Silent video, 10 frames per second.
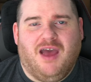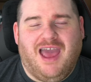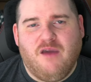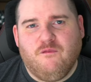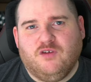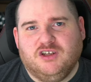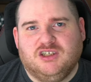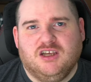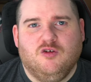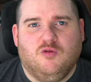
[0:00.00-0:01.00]
every
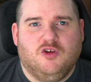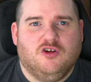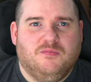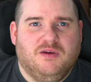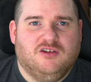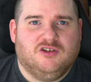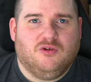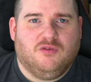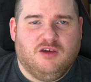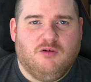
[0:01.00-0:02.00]
single European
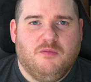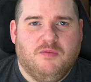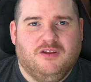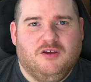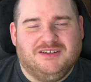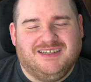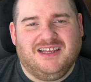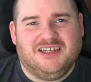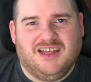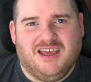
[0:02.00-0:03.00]
store that you open, you
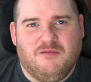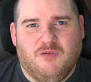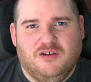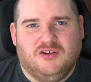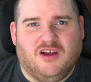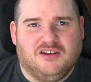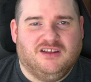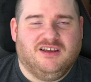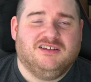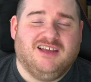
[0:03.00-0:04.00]
essentially, when you start
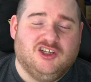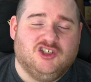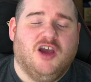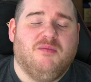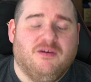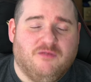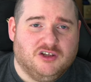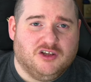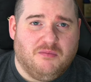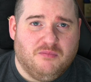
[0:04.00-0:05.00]
selling in, say, Germany, for
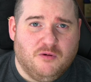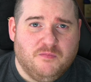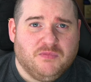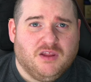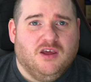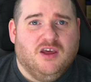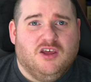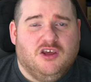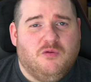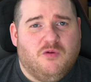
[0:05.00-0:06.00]
example,
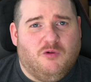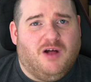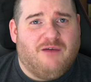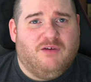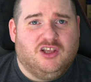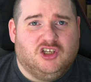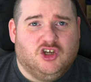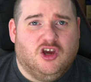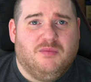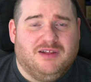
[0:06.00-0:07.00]
you will have a
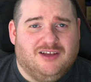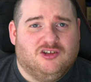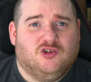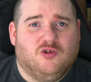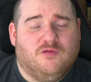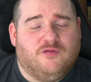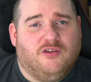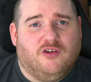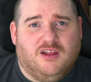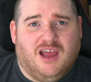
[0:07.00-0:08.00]
Germany
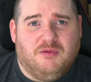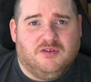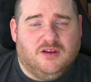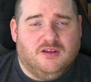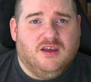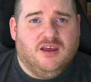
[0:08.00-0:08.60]
storefront on Amazon.